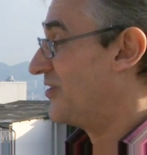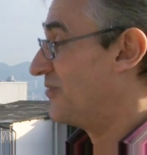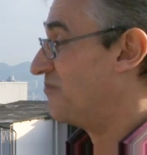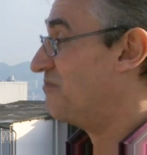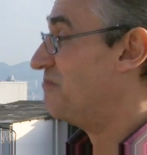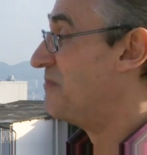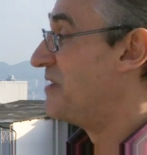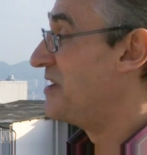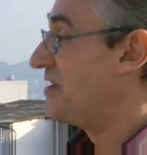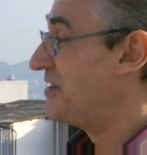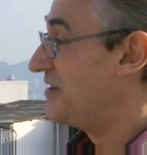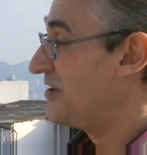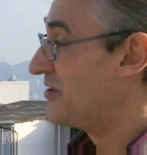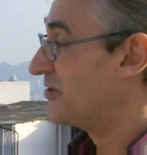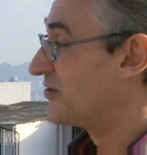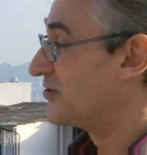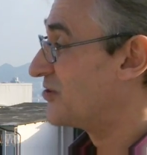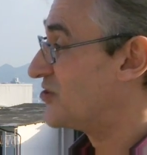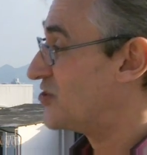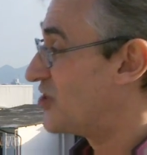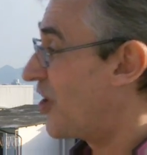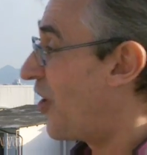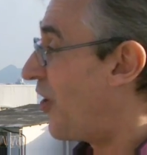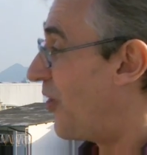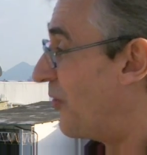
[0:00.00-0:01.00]
menial
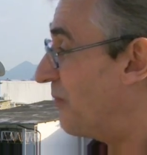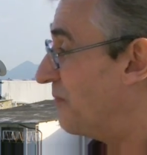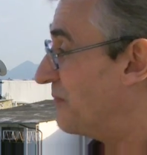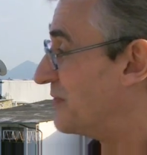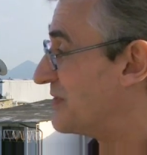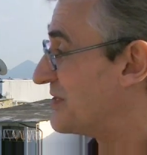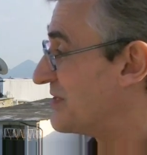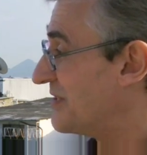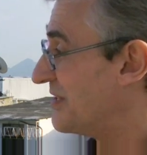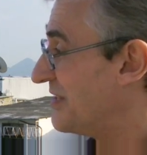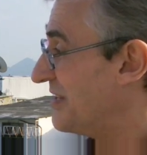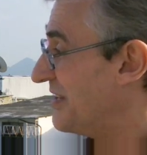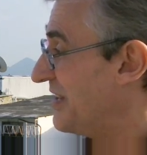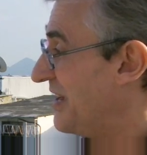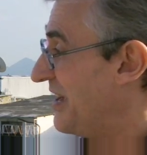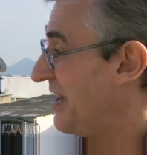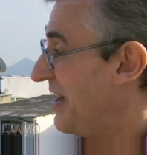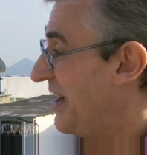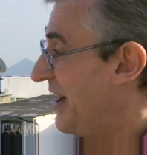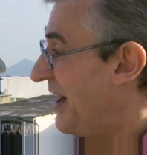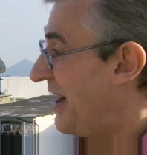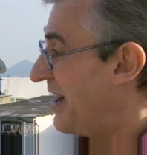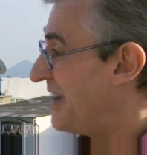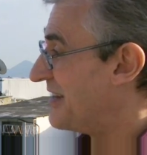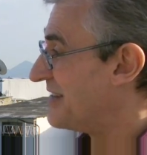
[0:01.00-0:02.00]
jobs,
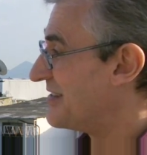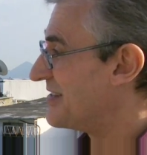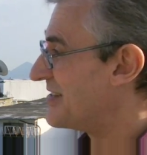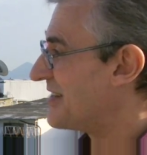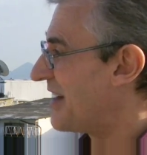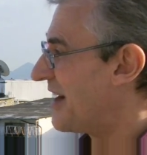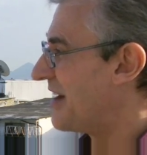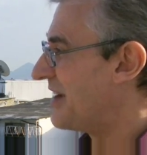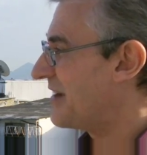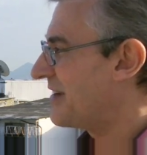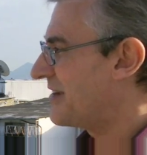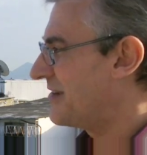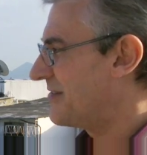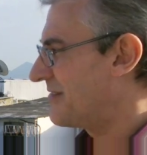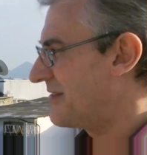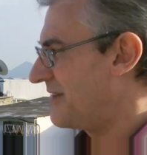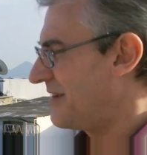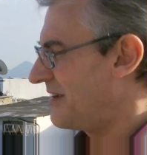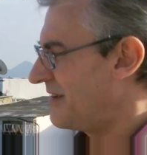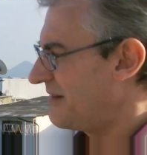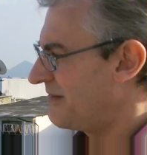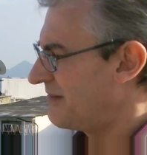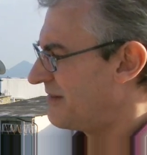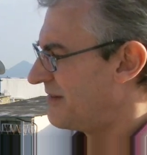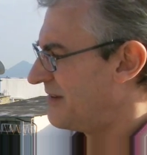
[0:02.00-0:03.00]
and I can
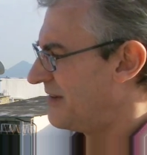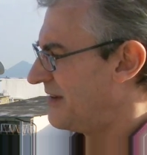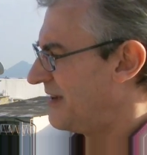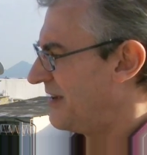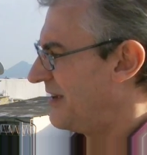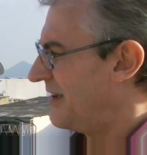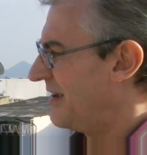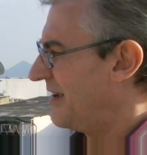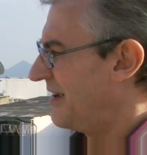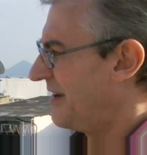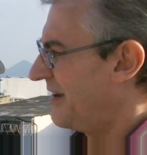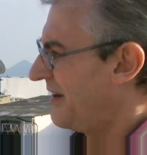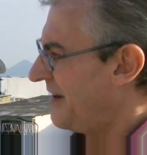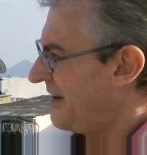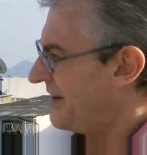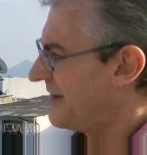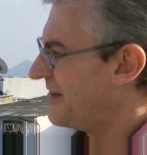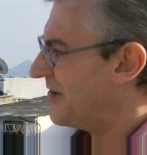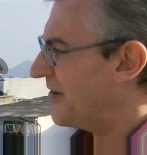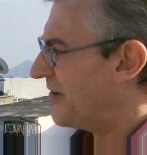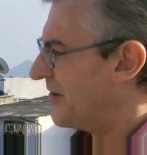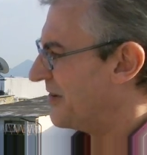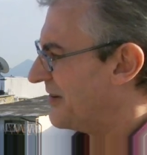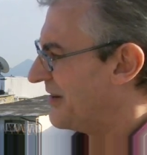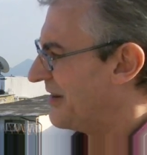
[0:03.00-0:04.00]
think,
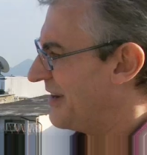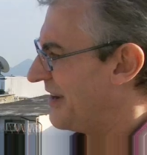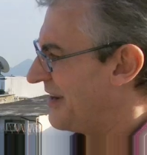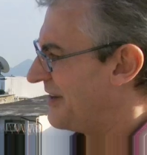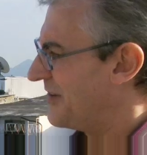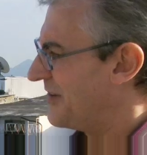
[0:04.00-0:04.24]
hang on,